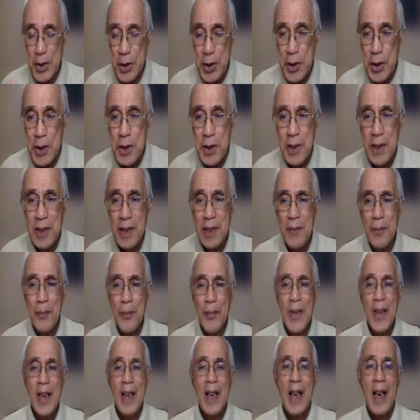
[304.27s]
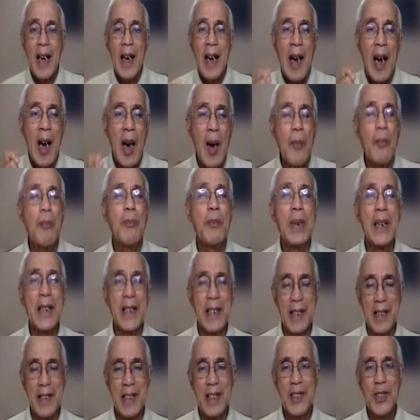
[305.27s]
turn,
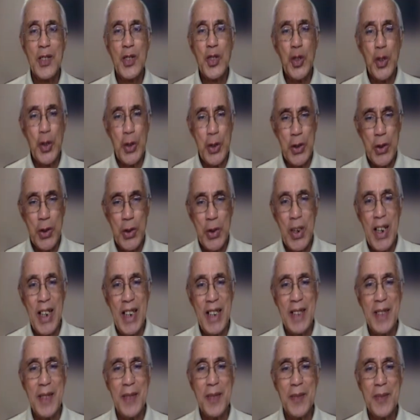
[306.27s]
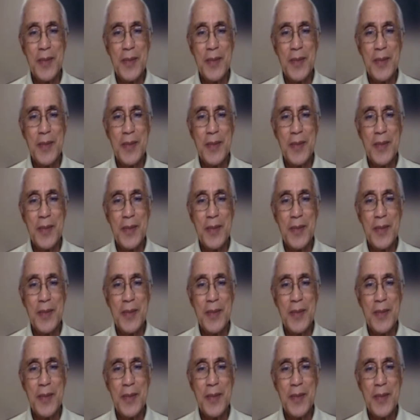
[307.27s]
humbly turn to God.